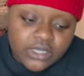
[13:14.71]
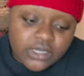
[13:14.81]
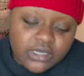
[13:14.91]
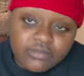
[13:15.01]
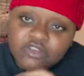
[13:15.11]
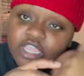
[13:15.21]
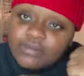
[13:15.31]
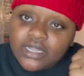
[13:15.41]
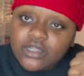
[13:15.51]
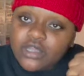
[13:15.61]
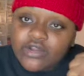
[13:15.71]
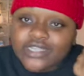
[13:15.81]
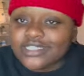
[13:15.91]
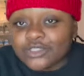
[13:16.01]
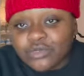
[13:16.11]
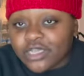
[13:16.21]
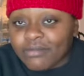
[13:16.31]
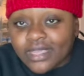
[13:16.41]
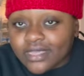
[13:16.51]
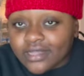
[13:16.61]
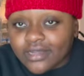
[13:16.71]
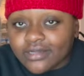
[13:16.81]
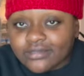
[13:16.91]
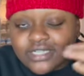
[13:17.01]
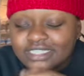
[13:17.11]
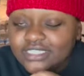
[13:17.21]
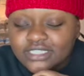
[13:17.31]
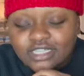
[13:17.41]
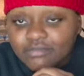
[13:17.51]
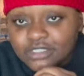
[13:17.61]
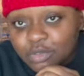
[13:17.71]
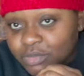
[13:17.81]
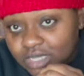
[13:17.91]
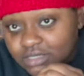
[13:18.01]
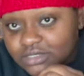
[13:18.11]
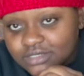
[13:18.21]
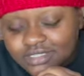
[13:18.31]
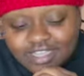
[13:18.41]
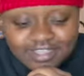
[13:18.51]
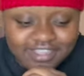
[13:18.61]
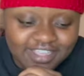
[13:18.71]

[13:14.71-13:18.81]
um if y'all hear my dog crying because he want to come back in here because he just loved me so much